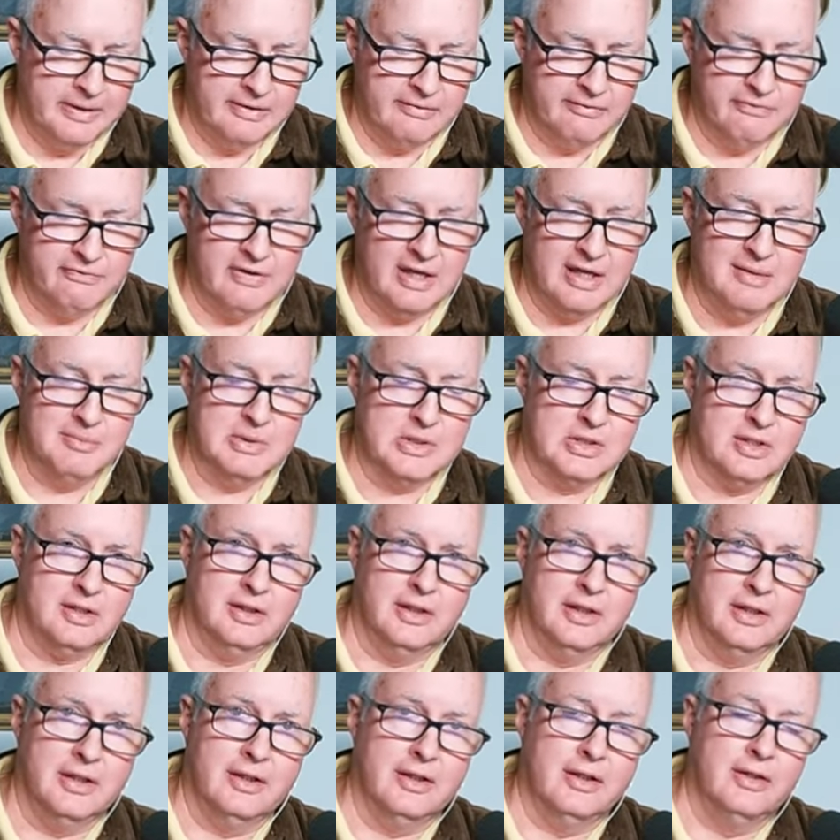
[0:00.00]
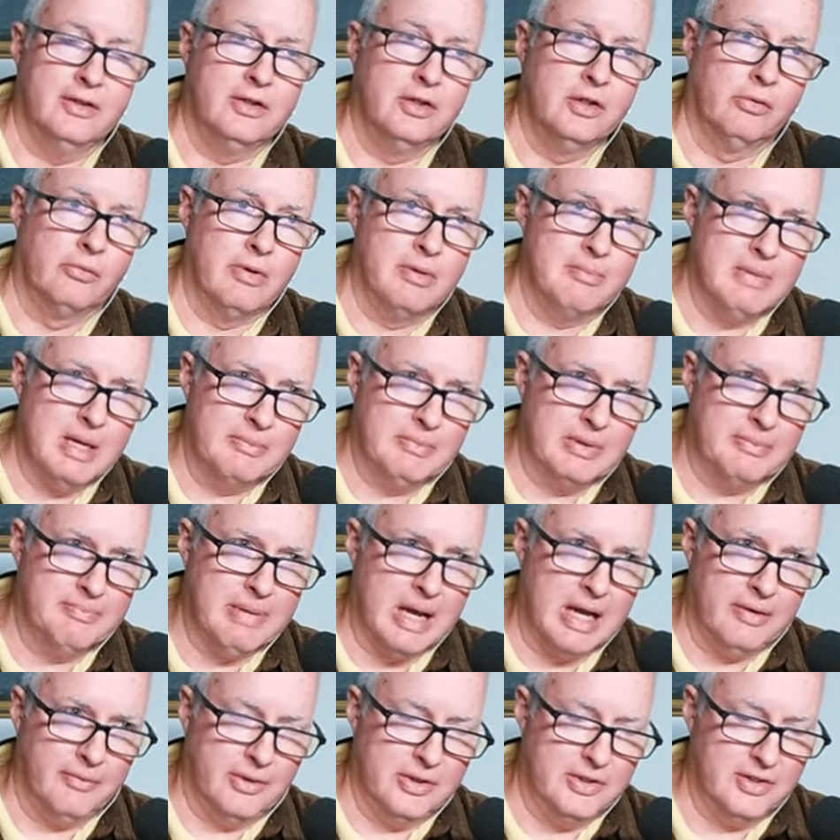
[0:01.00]
Famously, you'll remember
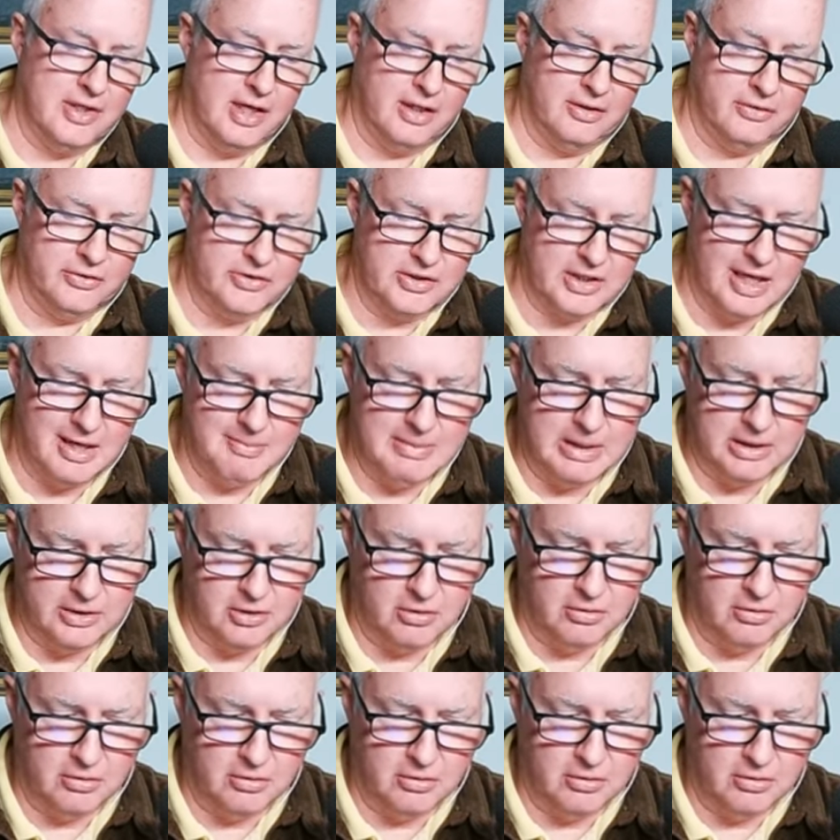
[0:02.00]
Byron Donalds came out